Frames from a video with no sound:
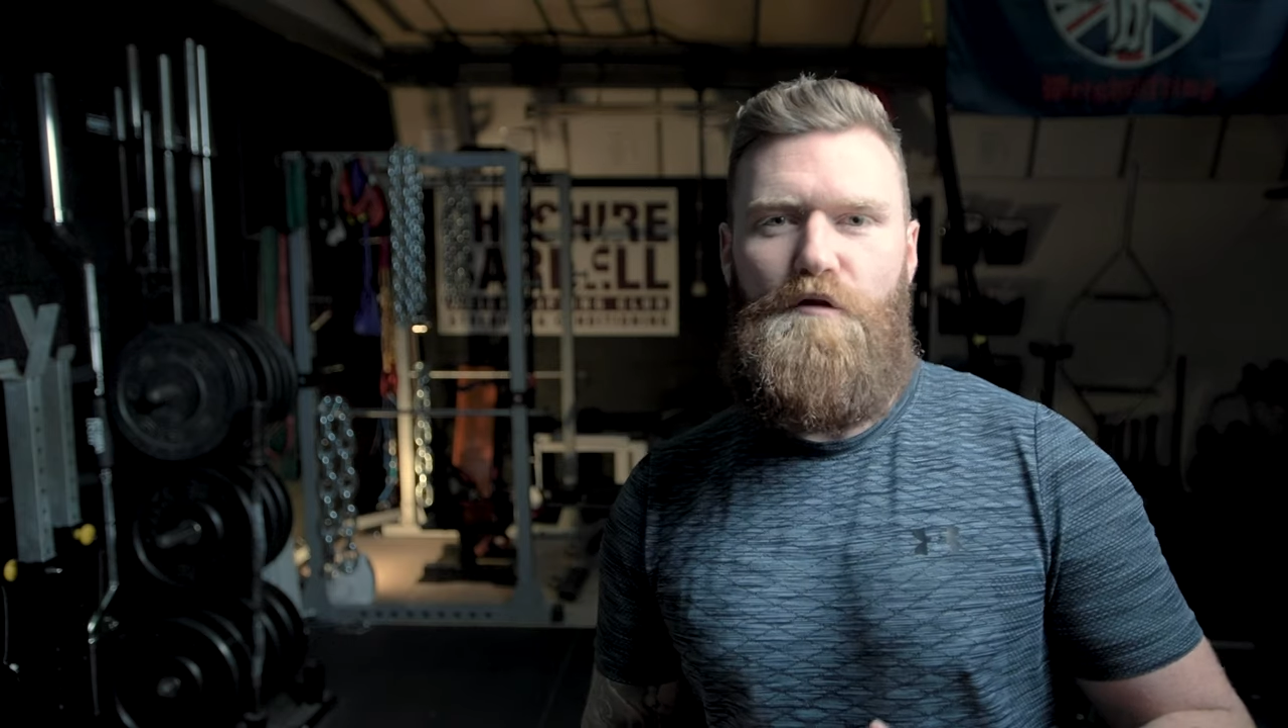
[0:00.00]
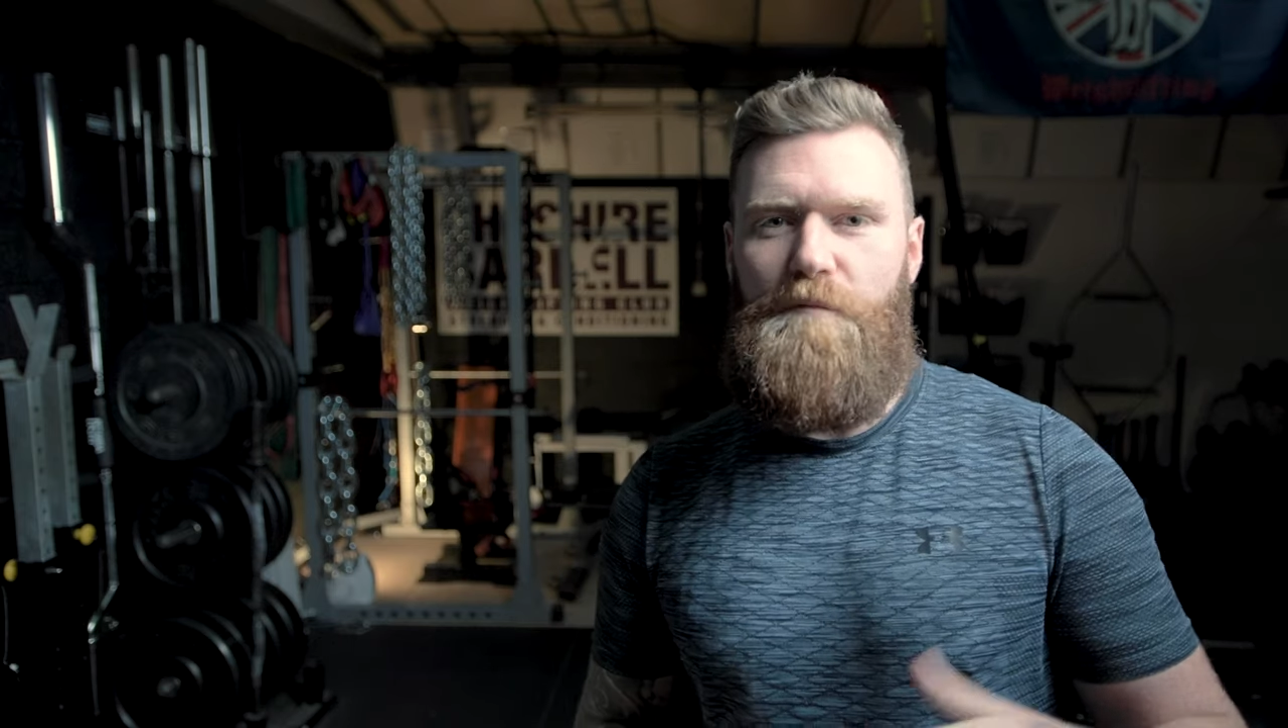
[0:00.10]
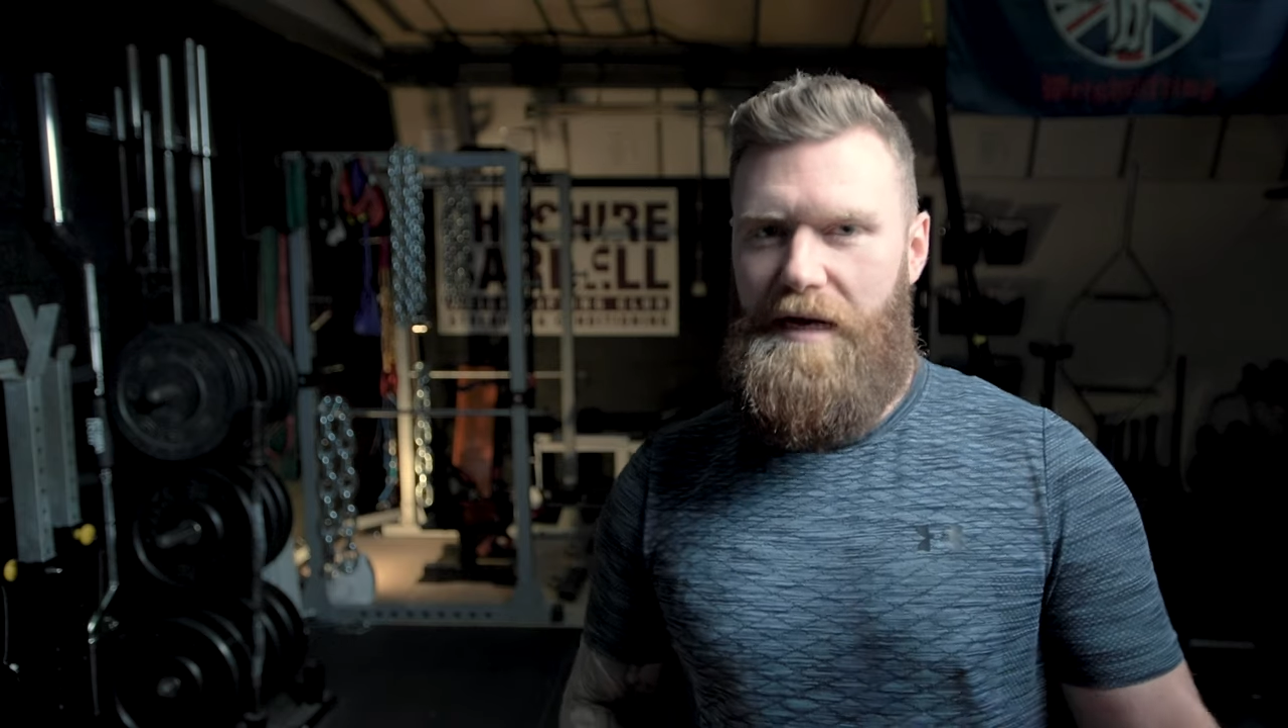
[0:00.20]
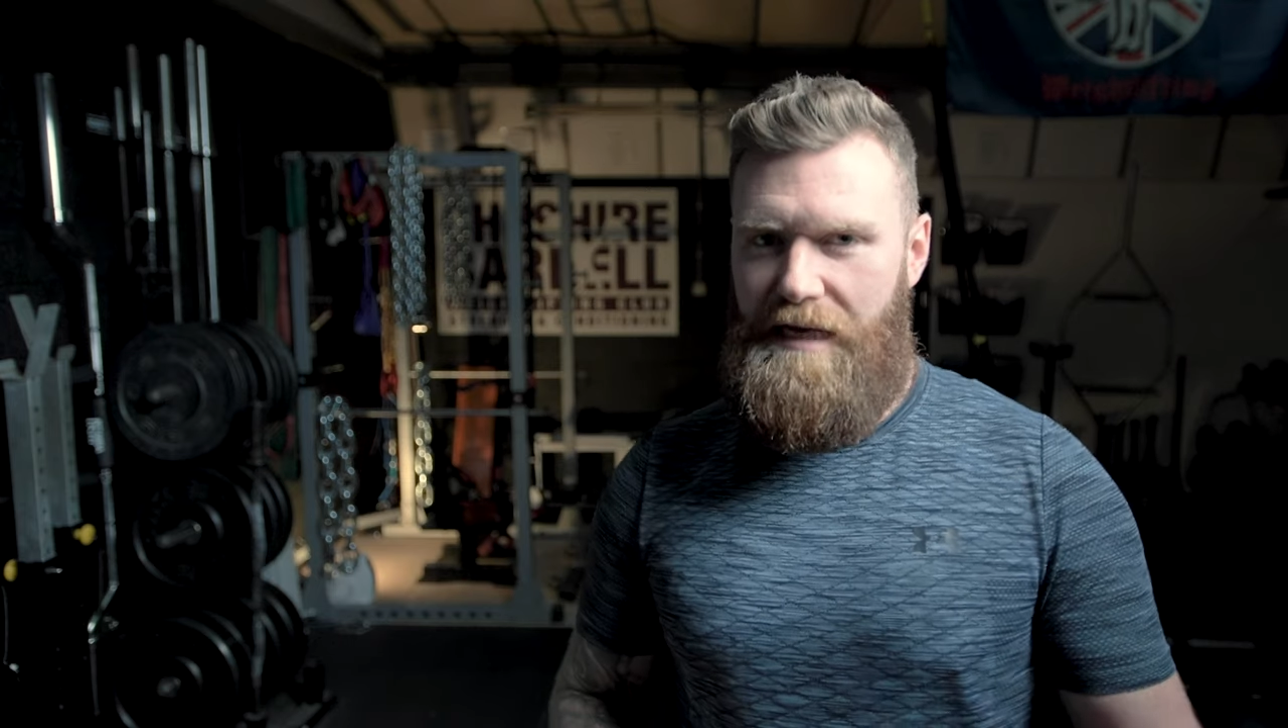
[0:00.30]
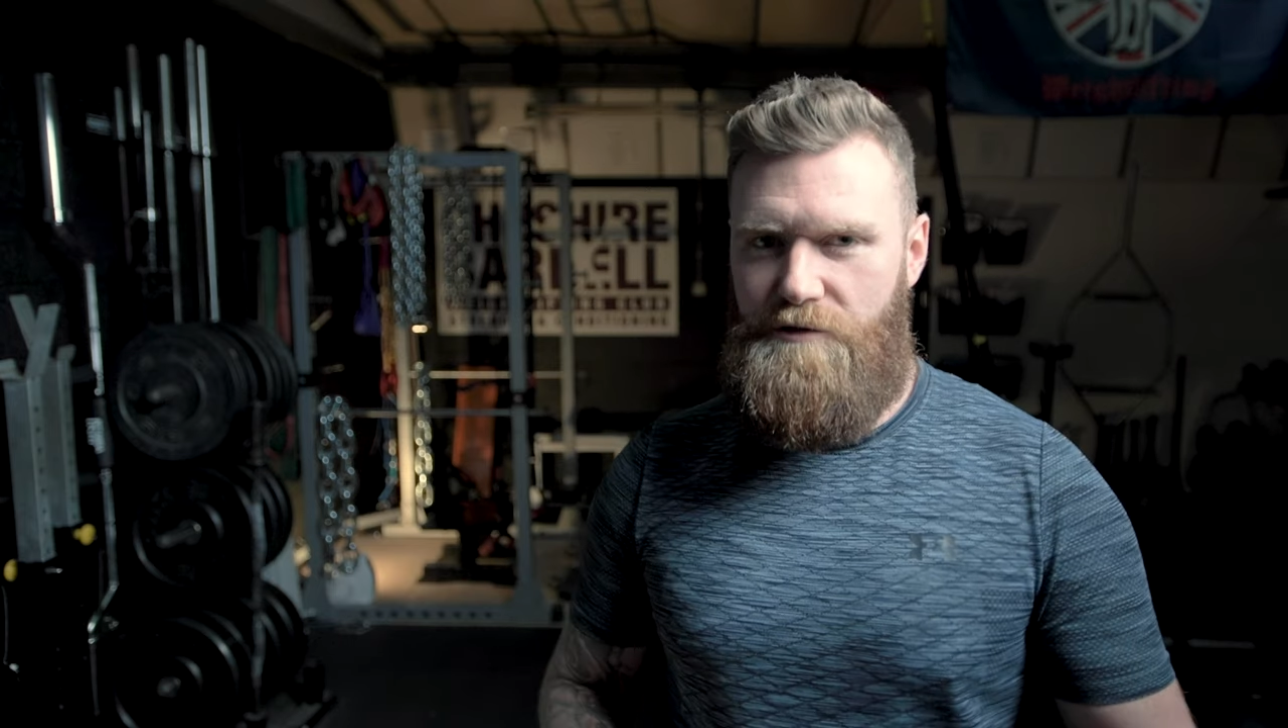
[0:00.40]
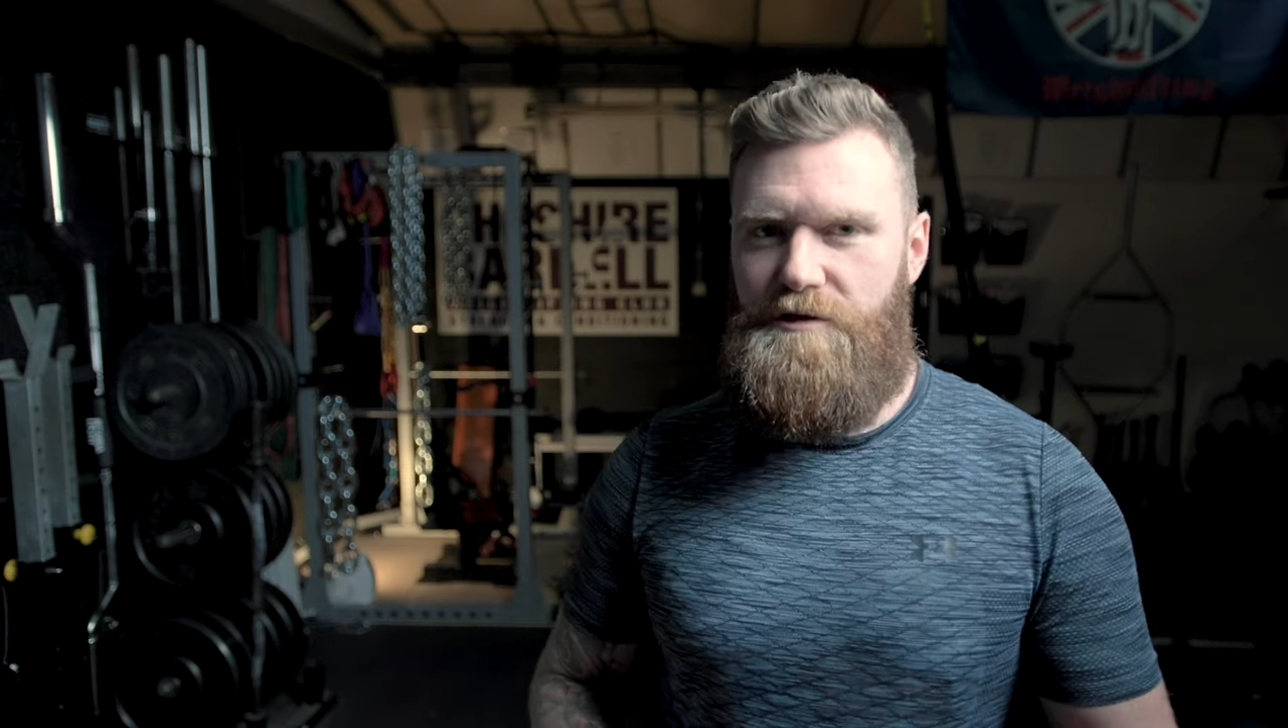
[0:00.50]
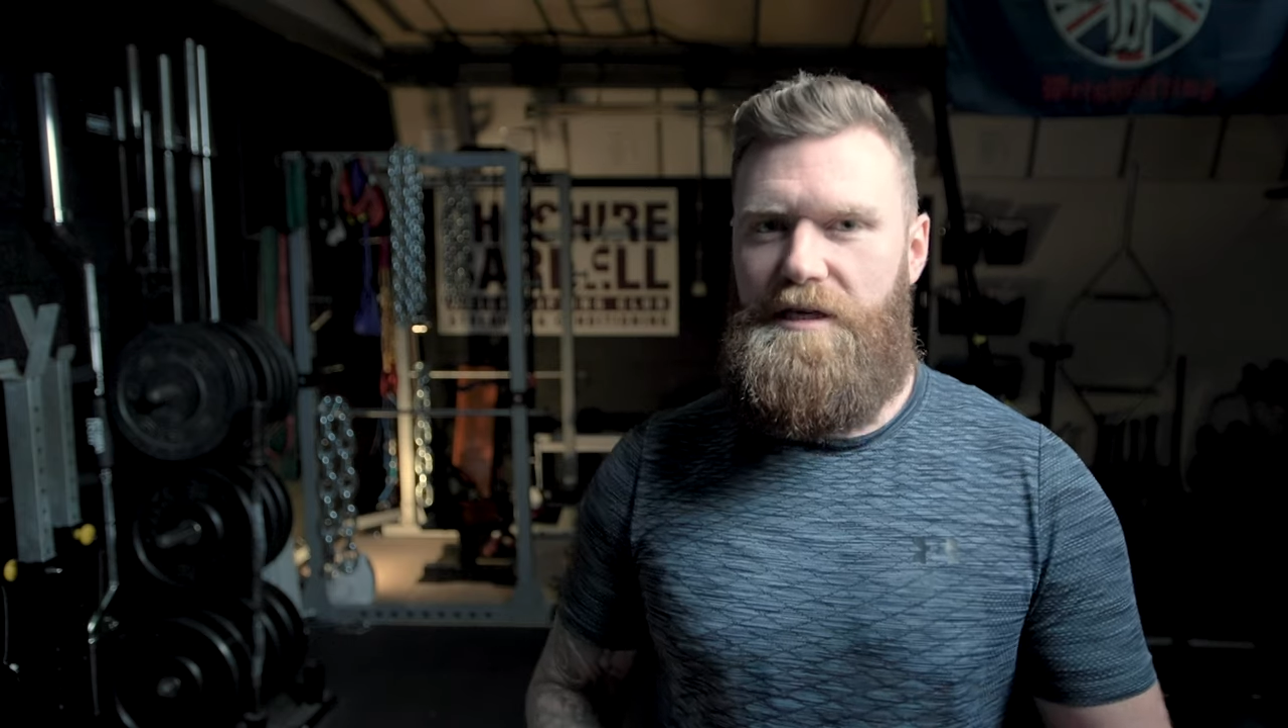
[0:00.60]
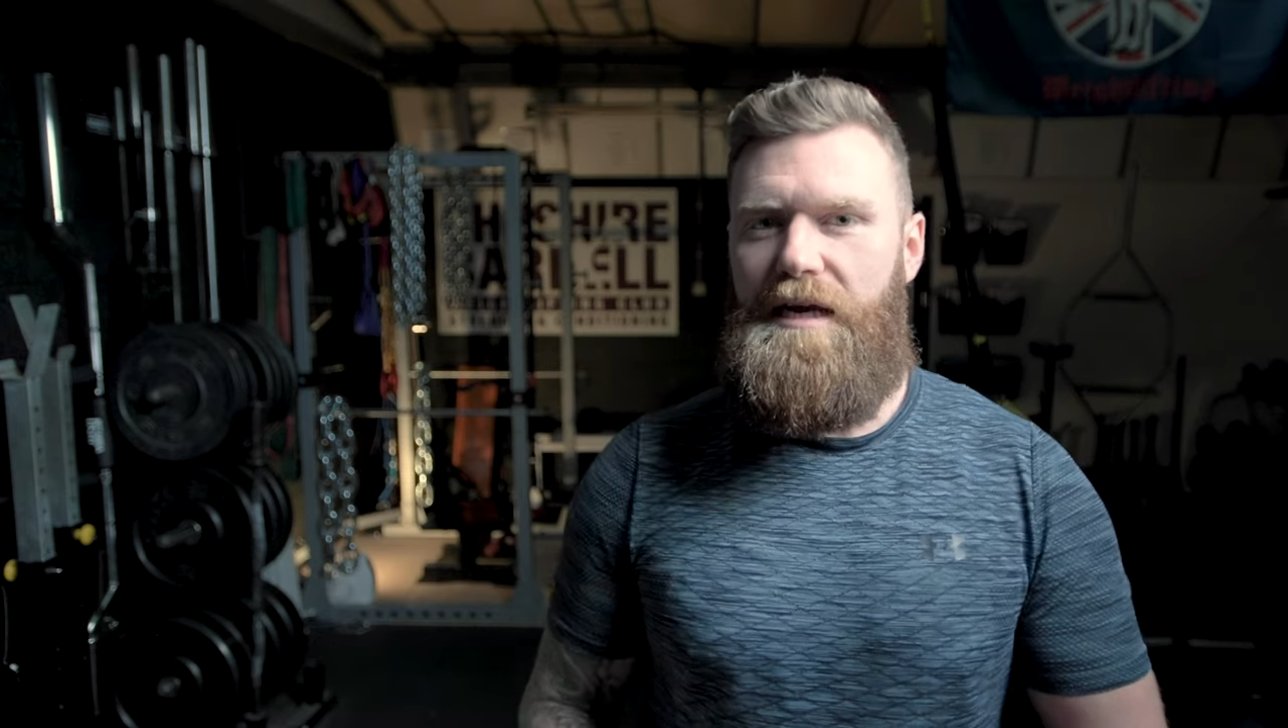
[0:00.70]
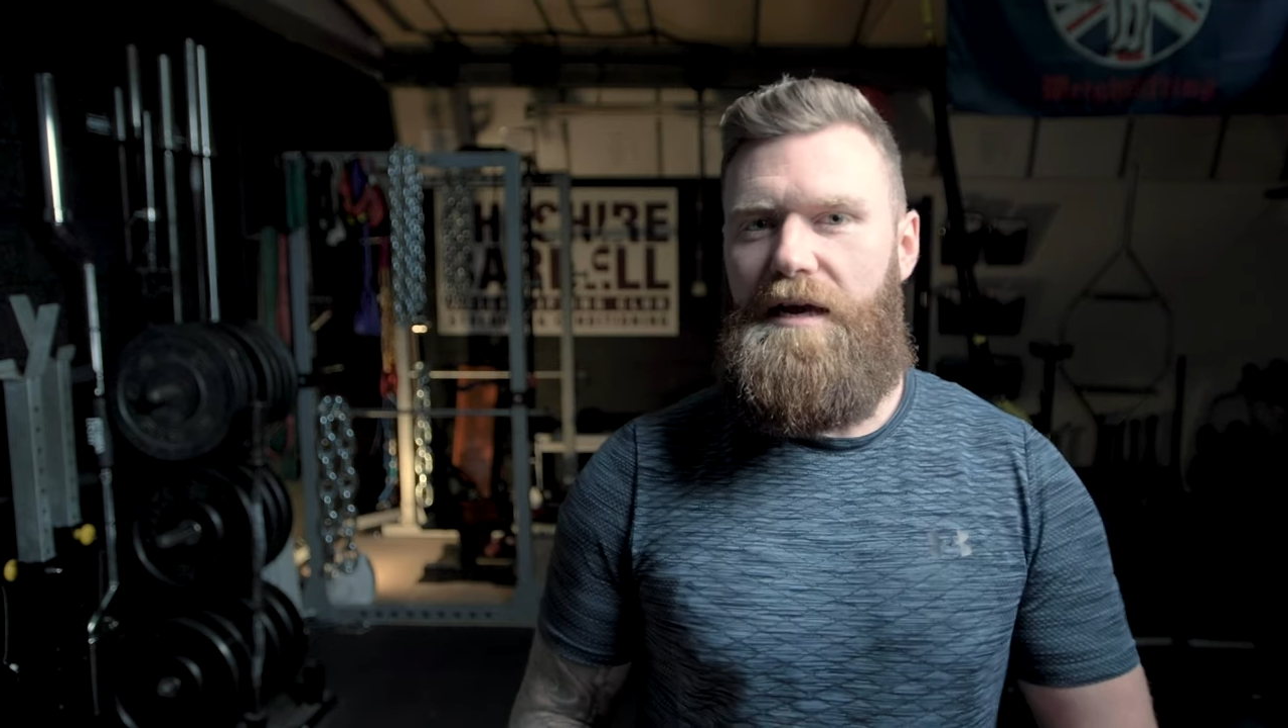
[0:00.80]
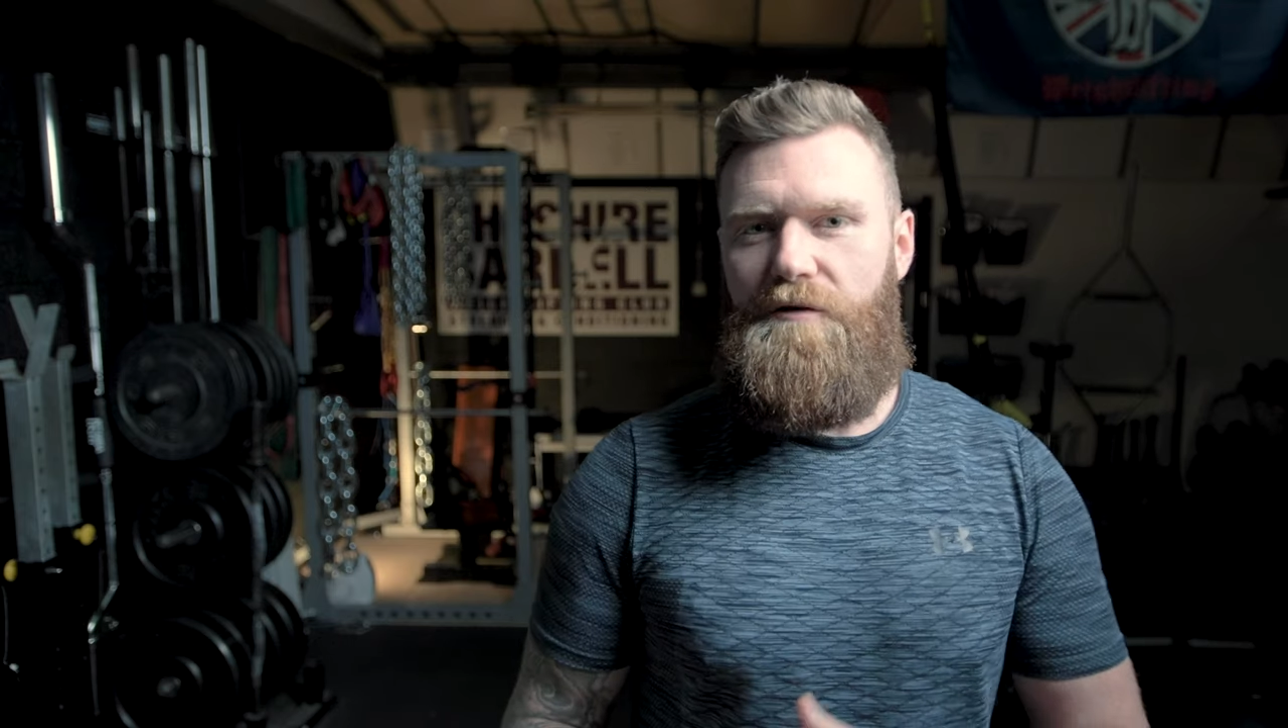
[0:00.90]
movement literacy